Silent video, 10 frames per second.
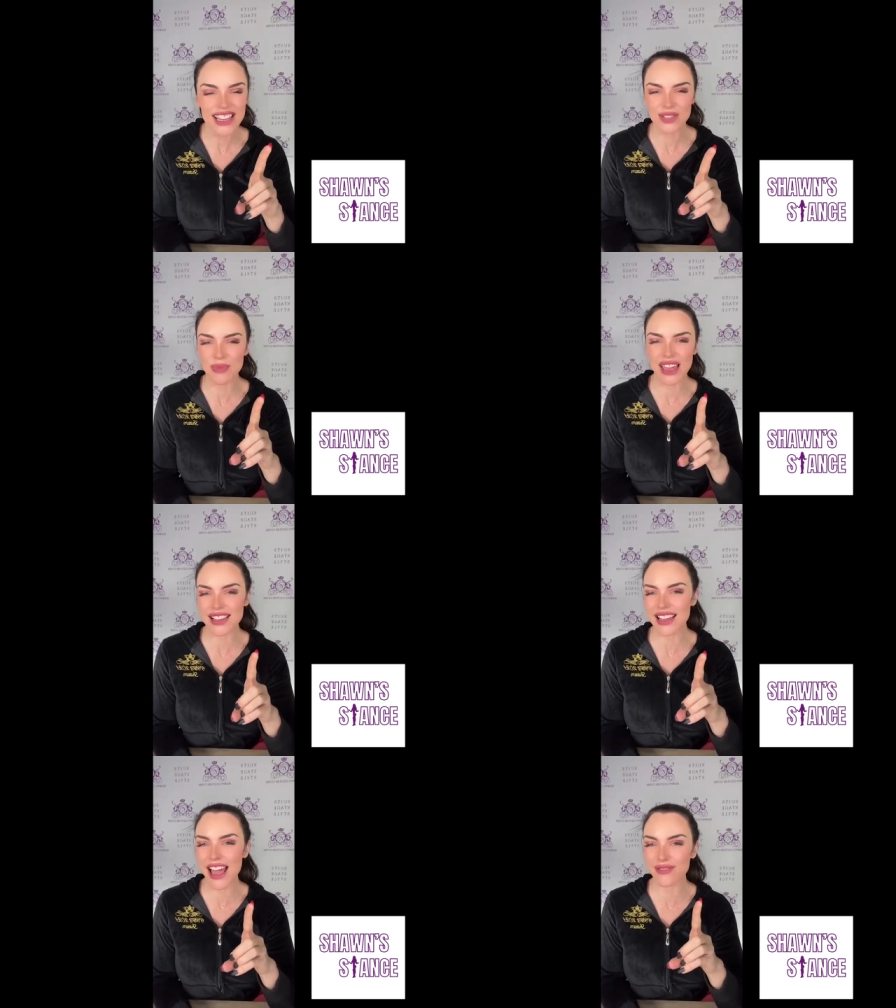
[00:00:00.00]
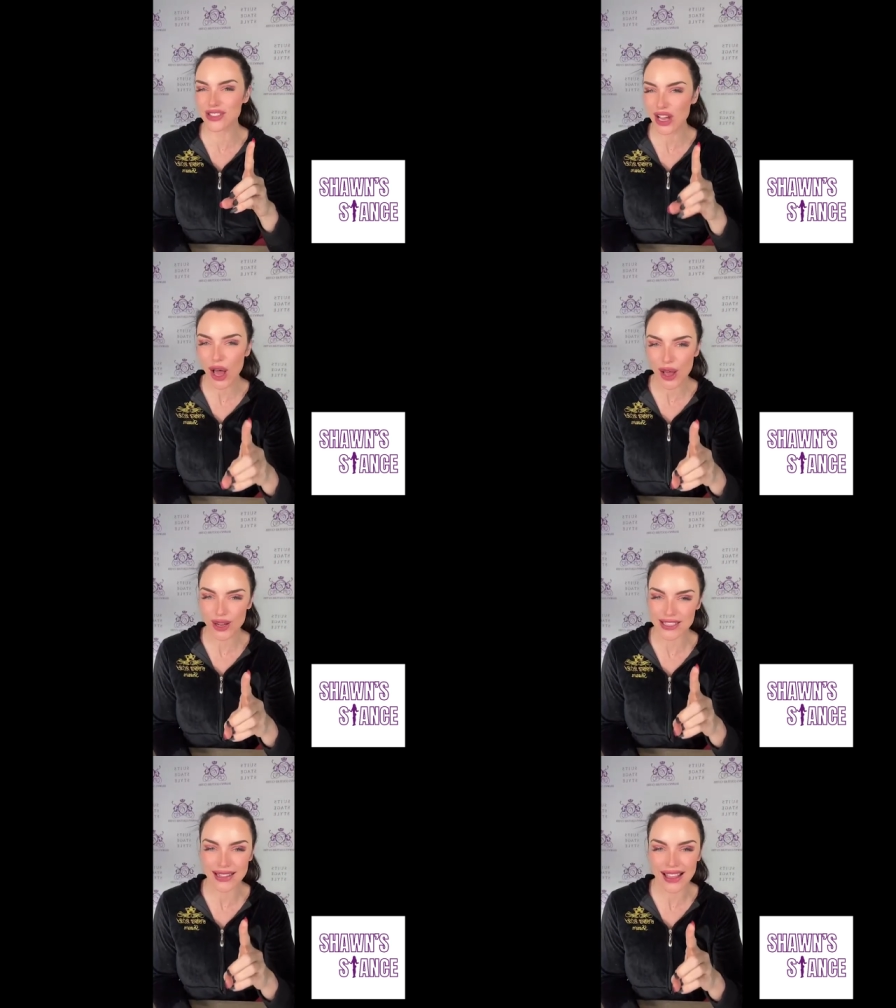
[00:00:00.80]
It's because I have
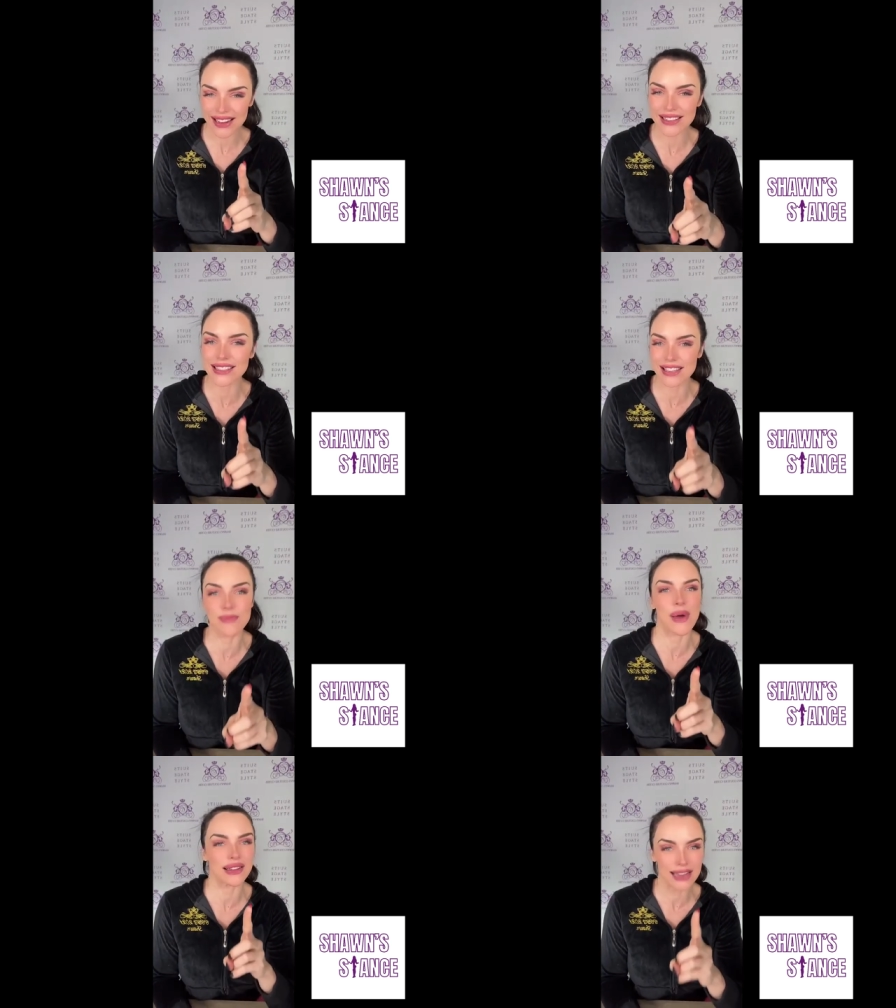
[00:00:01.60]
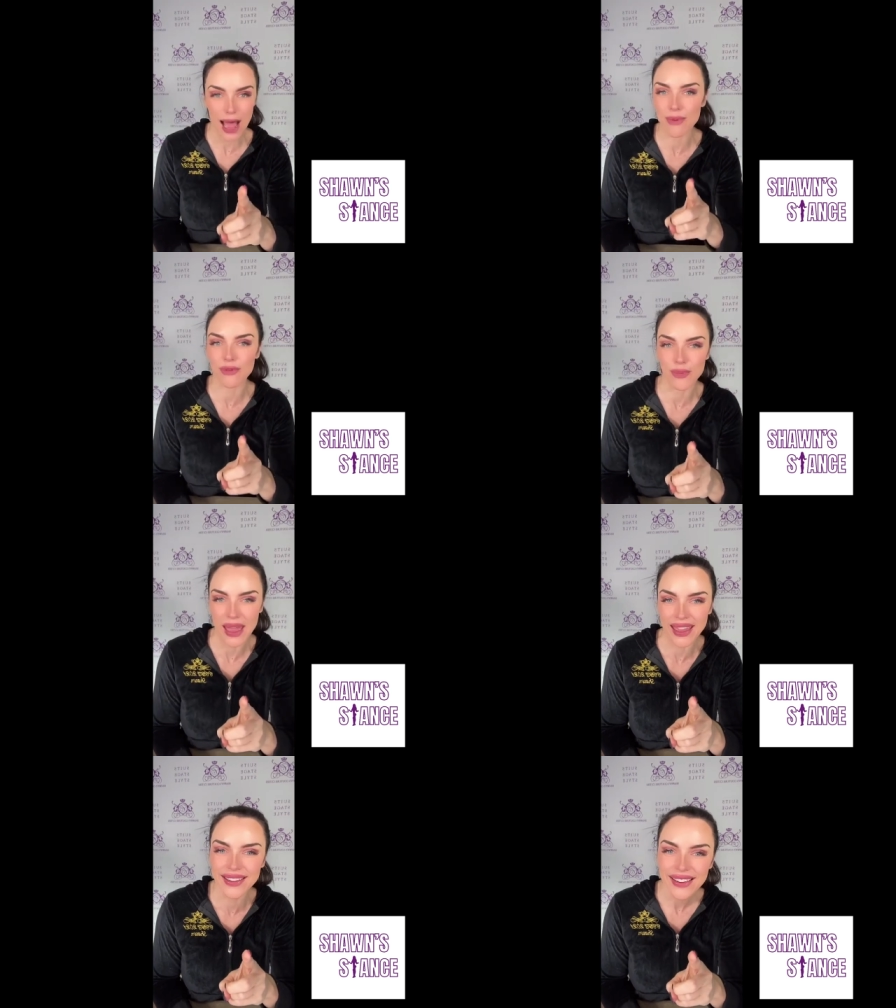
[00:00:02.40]
dogs that like to sleep on top of
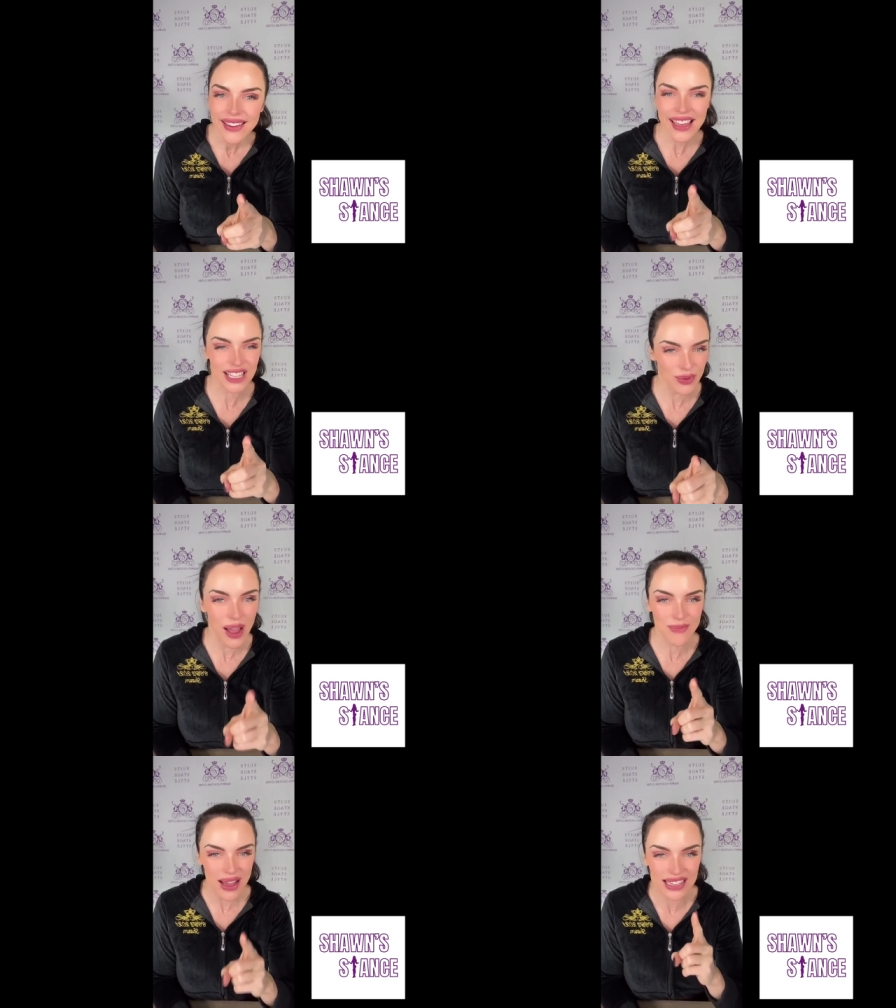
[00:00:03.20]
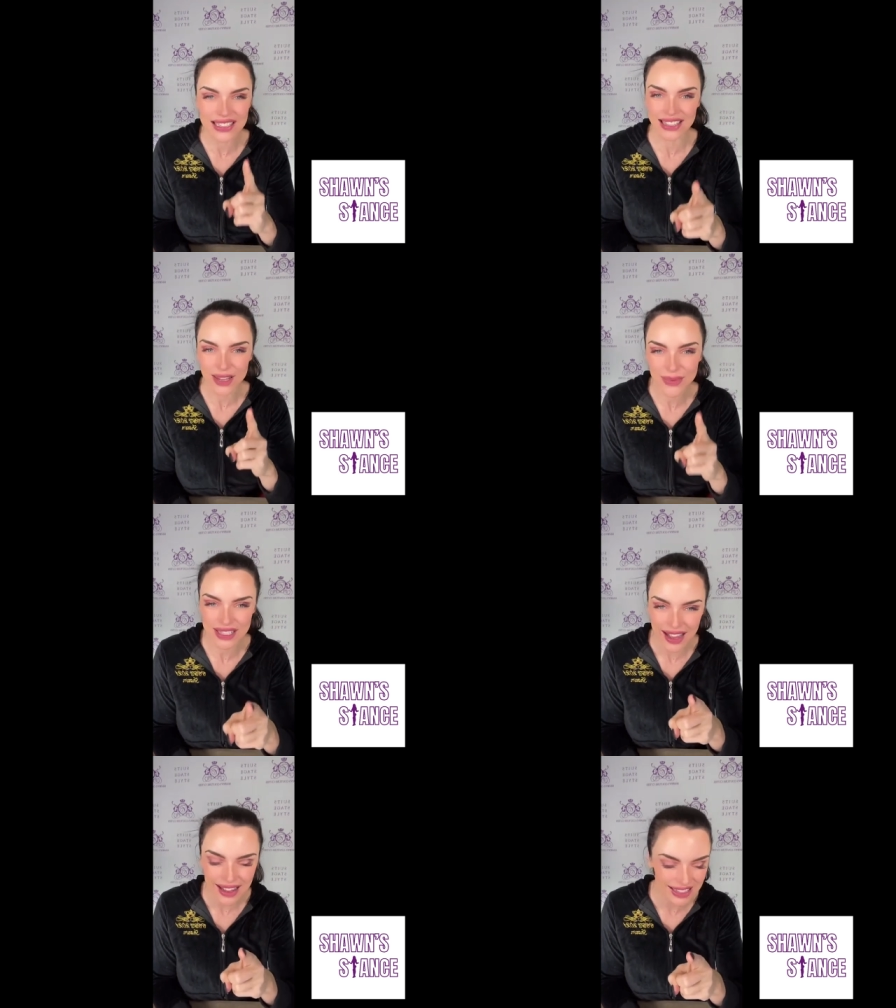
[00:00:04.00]
me. That's why my sleep
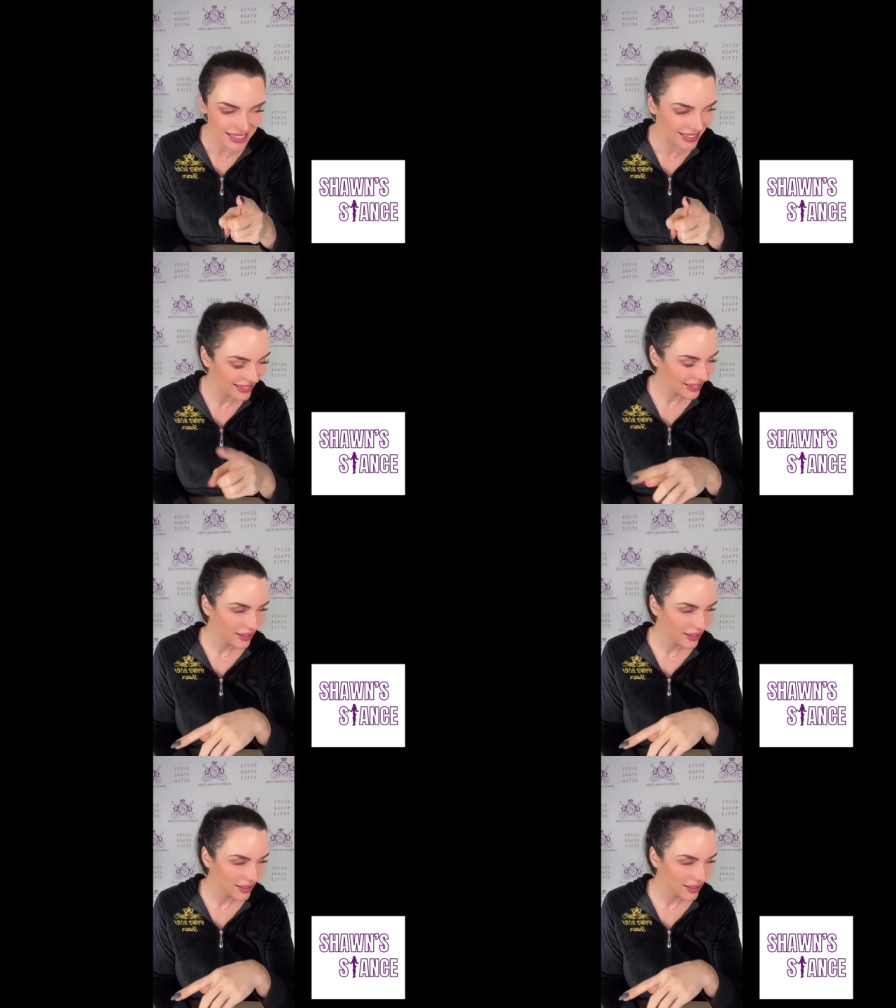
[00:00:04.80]
sucks.